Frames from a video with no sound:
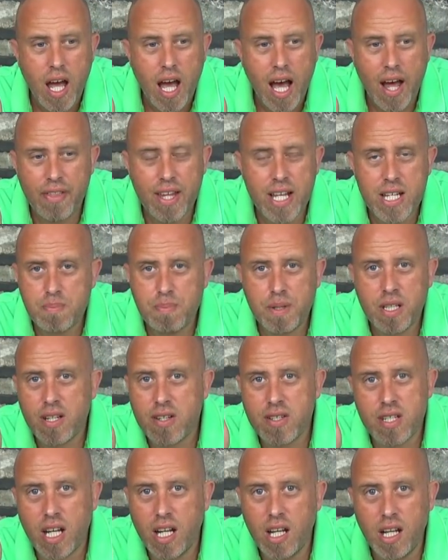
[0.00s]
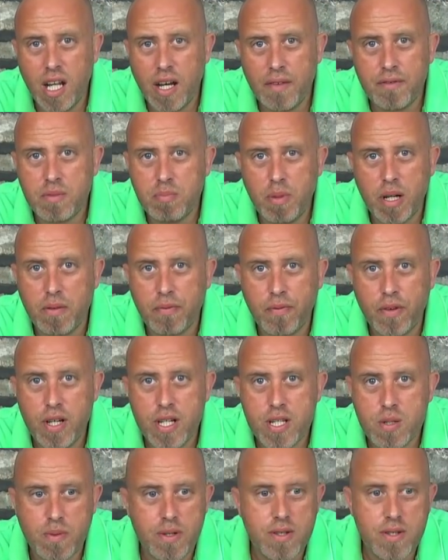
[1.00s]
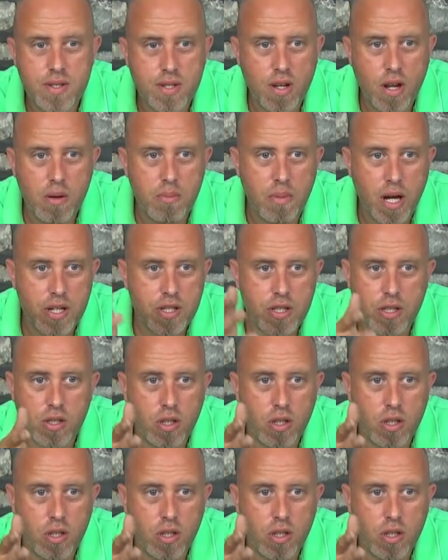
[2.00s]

and that's because I loved my first one so much.